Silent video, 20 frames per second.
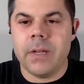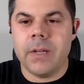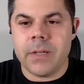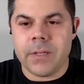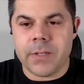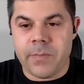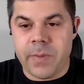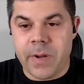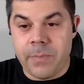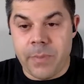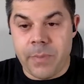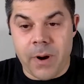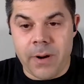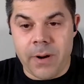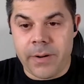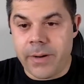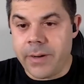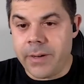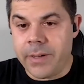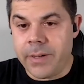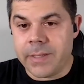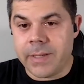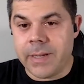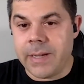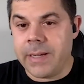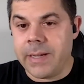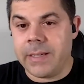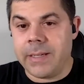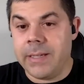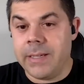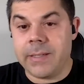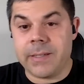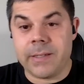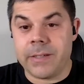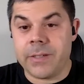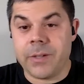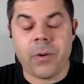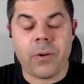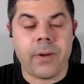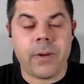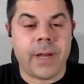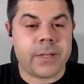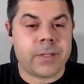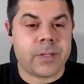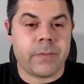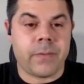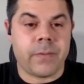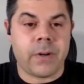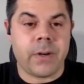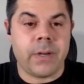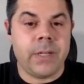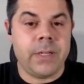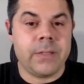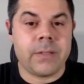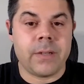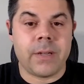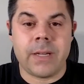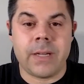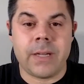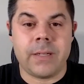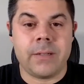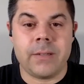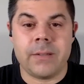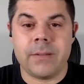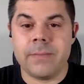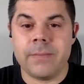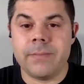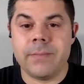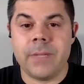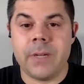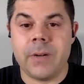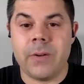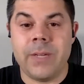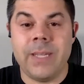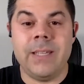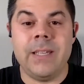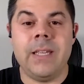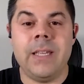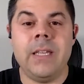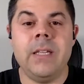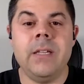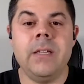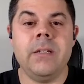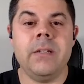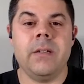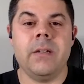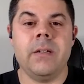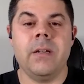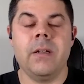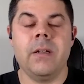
So my partner is like he's a total extrovert. He's like, he